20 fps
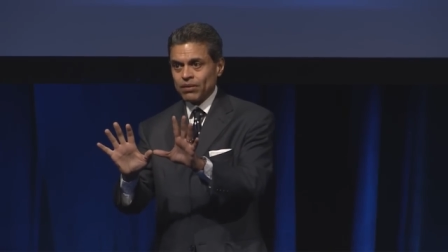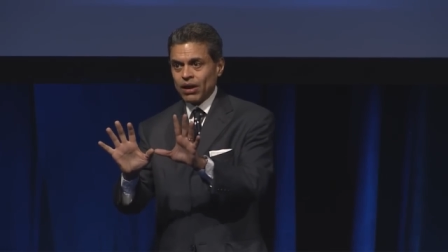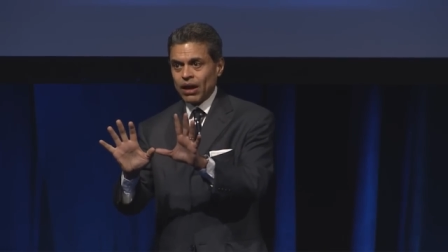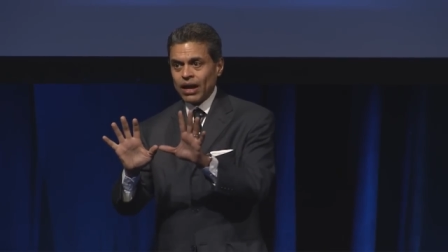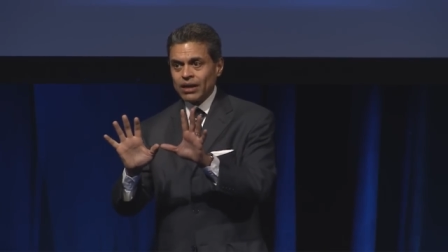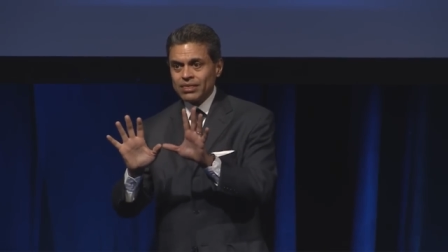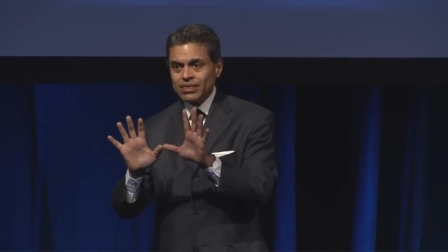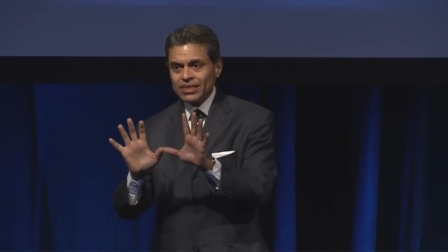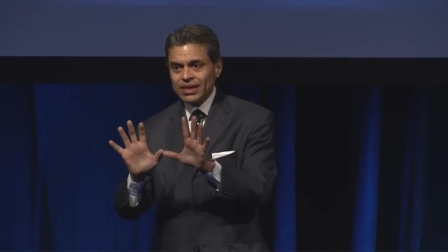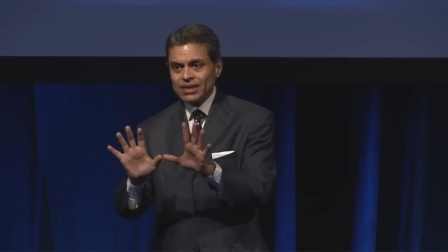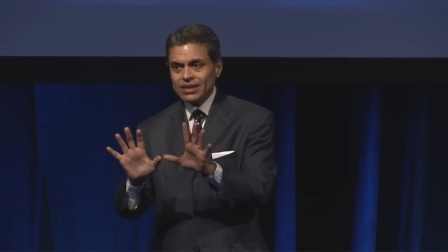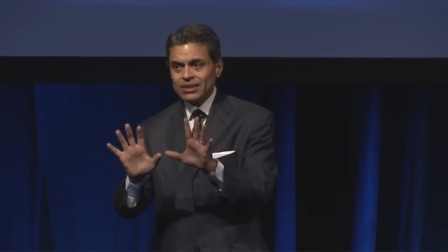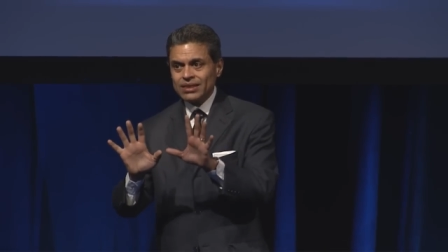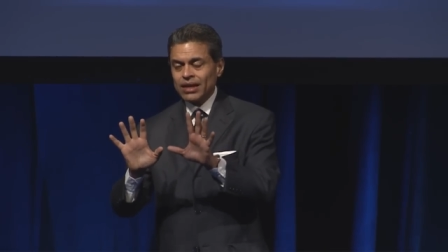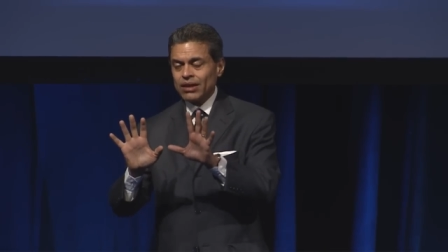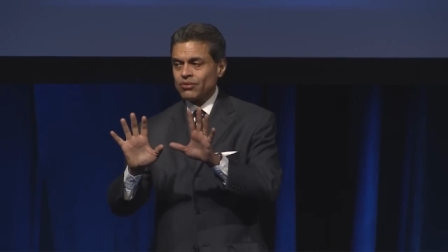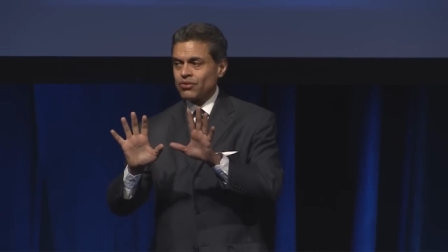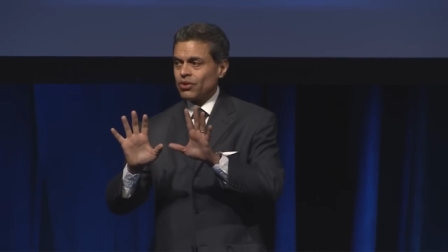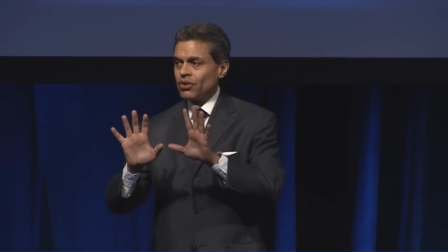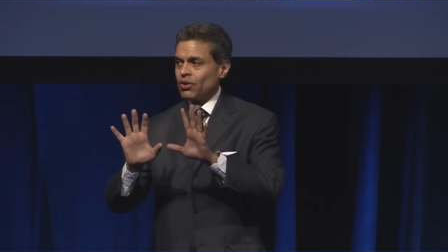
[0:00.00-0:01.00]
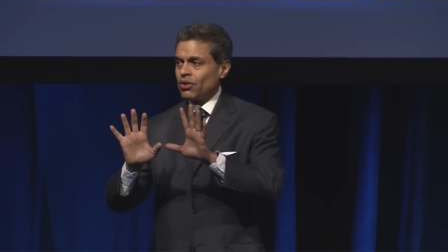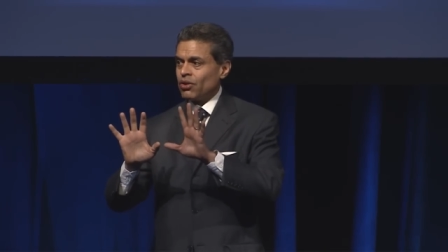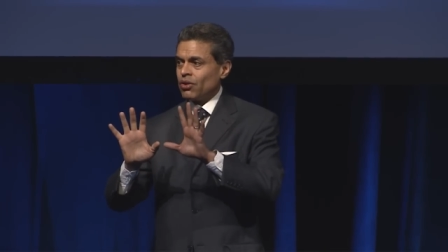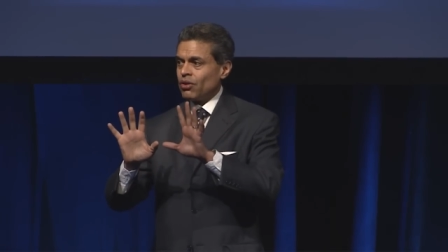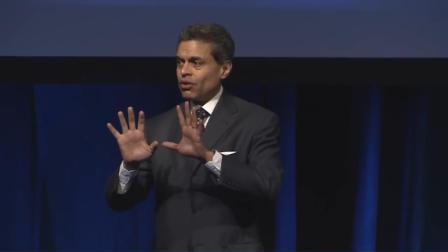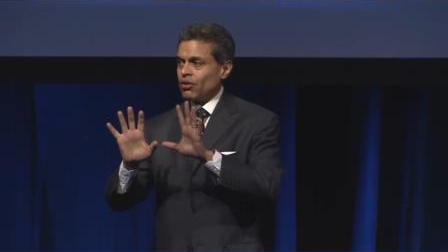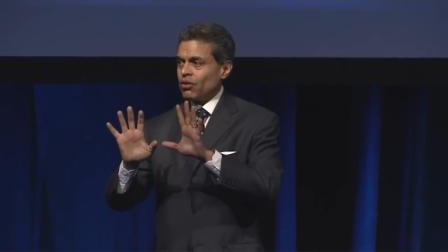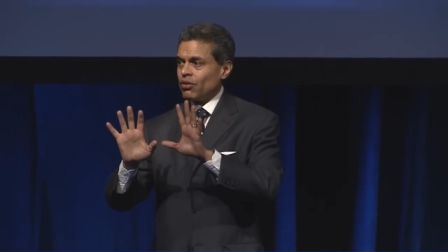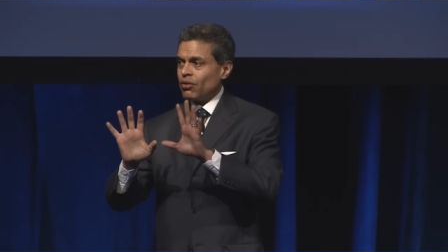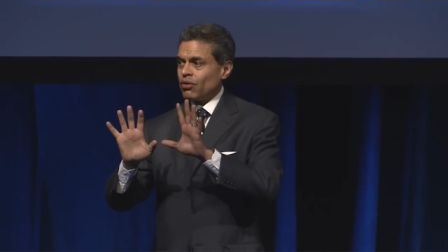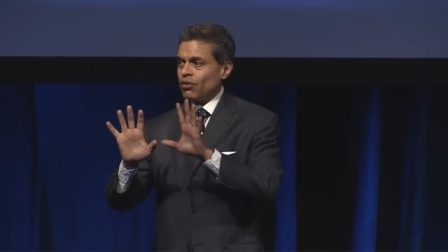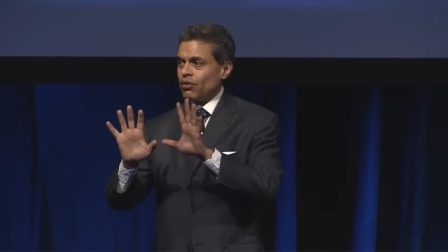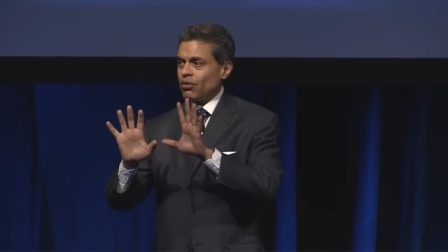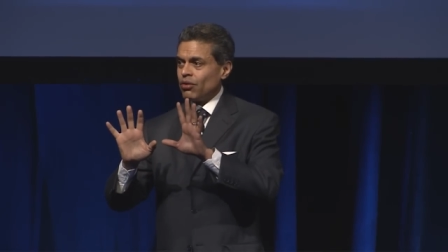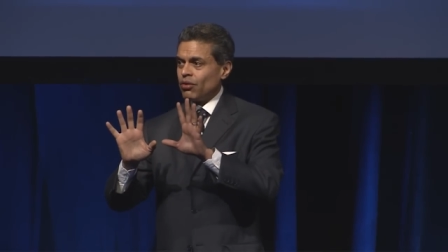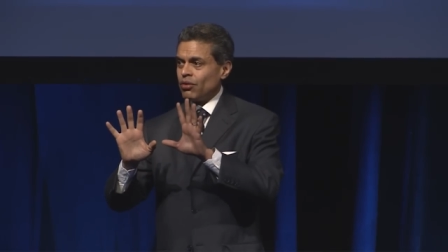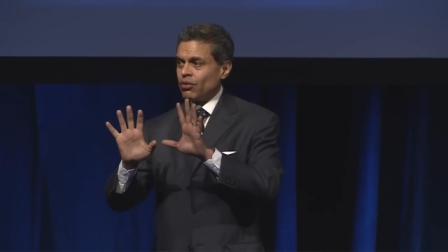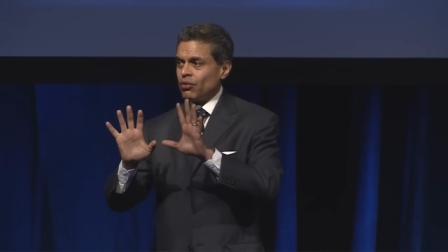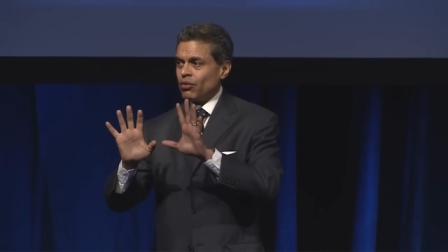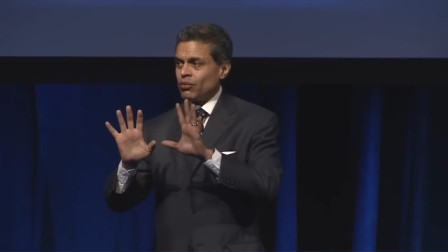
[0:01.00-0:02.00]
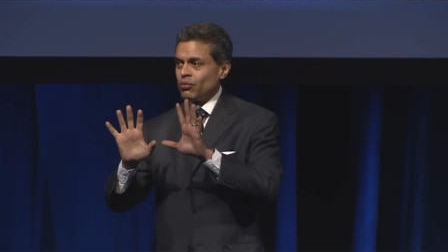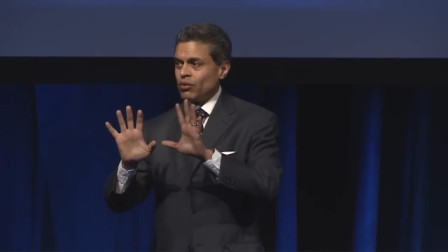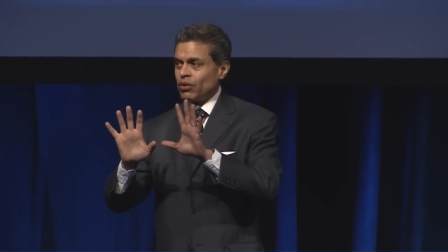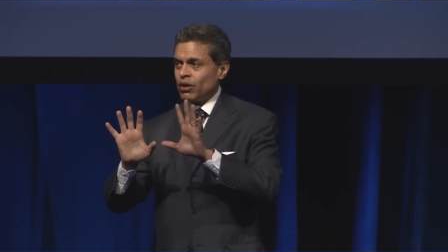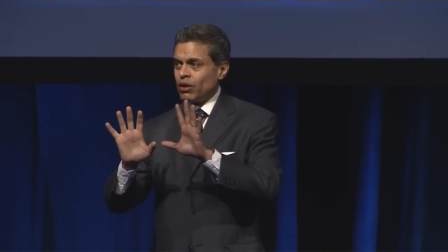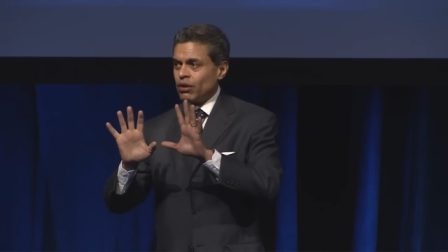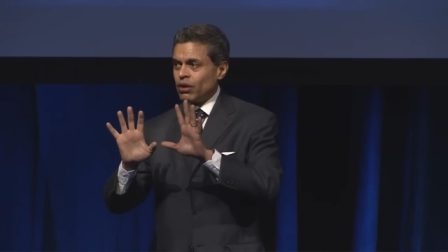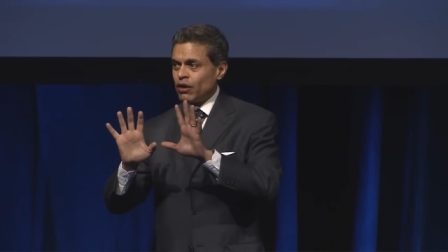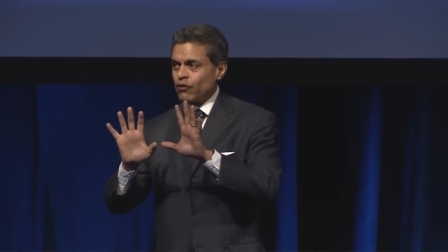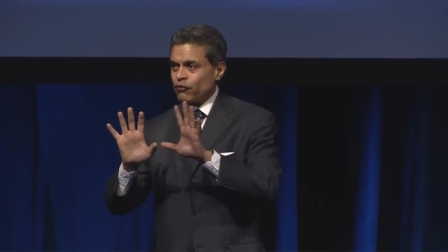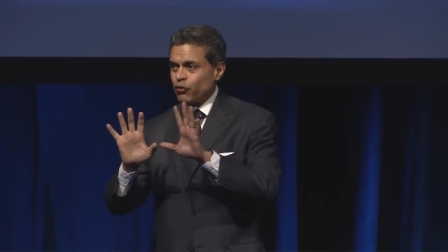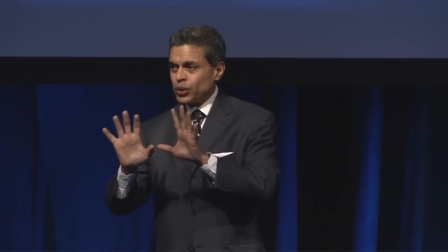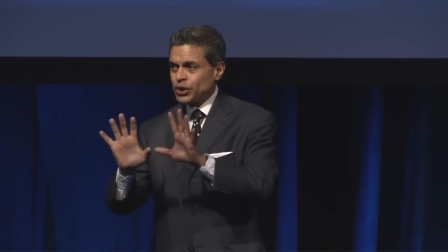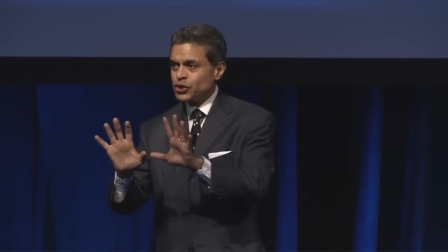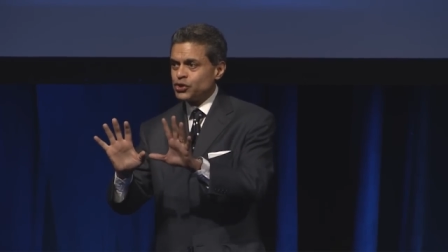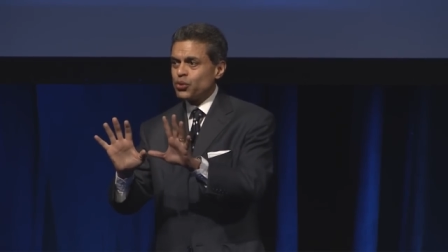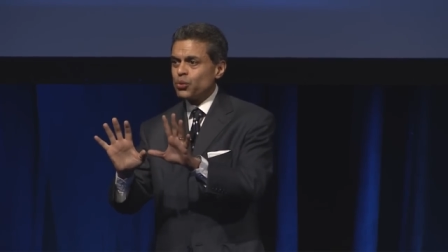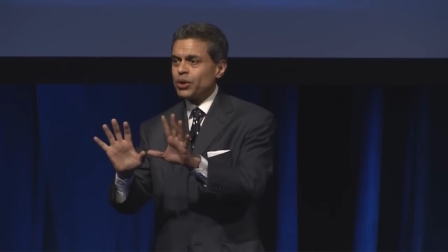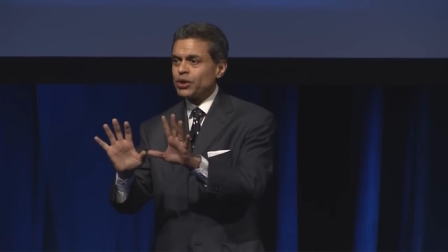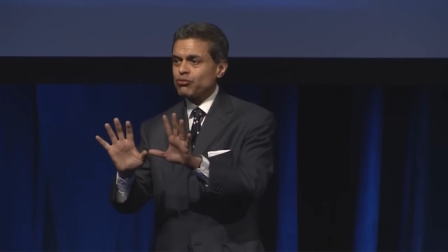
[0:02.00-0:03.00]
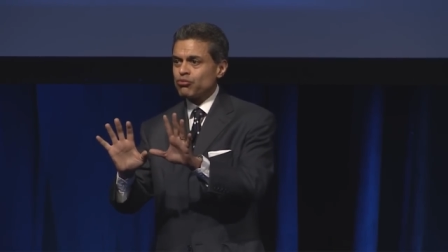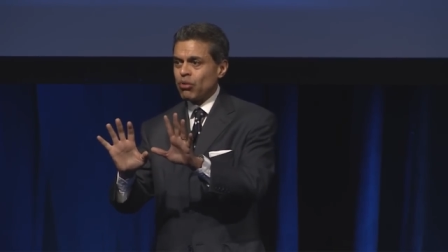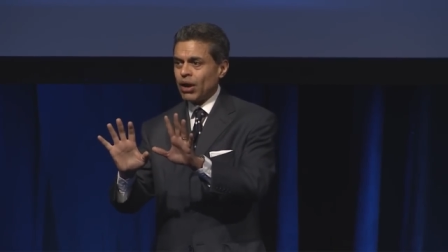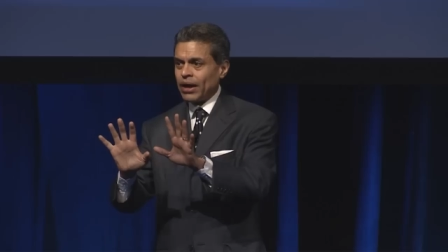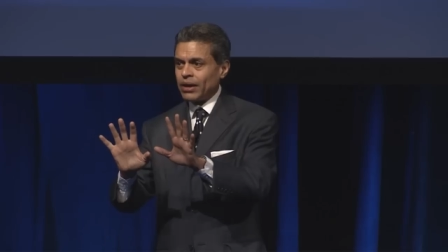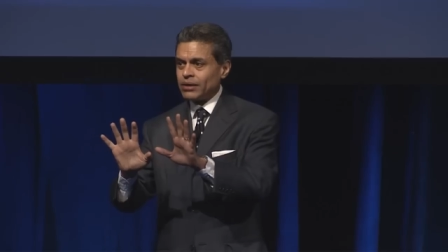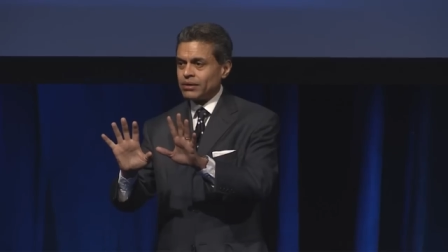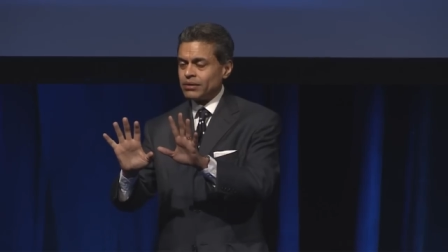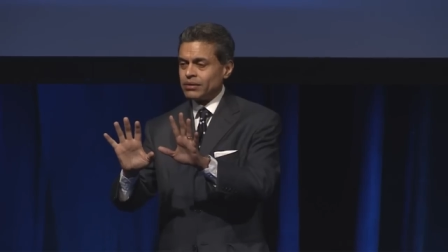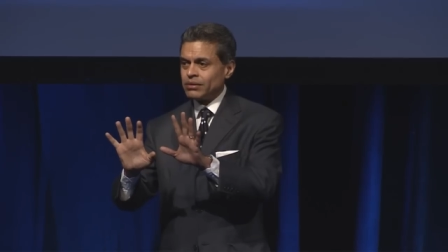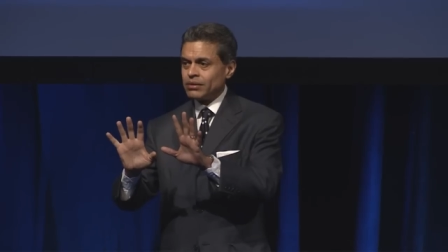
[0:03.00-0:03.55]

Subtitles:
I think that if we do it right,